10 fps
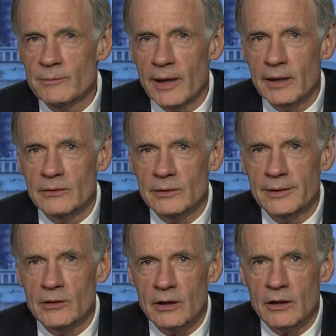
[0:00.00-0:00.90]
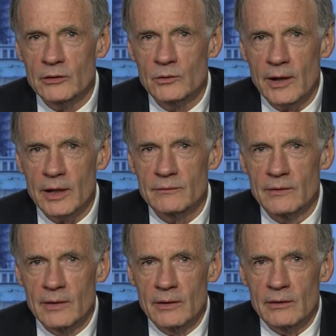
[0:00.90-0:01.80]
made in leading our country out of
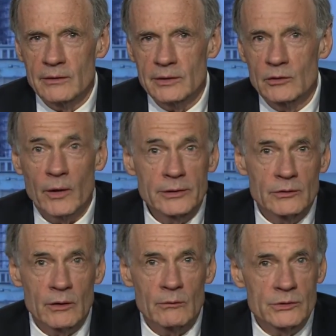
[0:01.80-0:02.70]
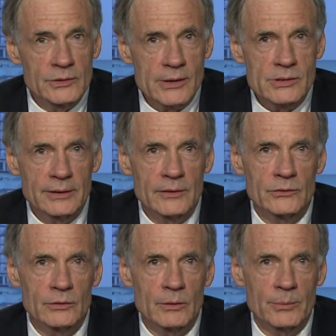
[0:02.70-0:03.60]
the Great Recession
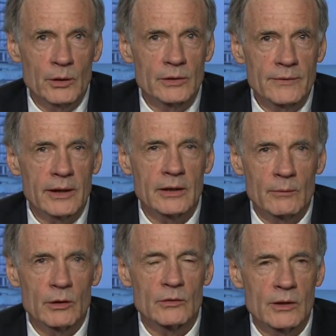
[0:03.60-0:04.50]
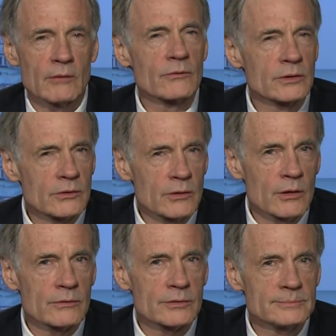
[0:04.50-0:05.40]
into a period of economic recovery and growth.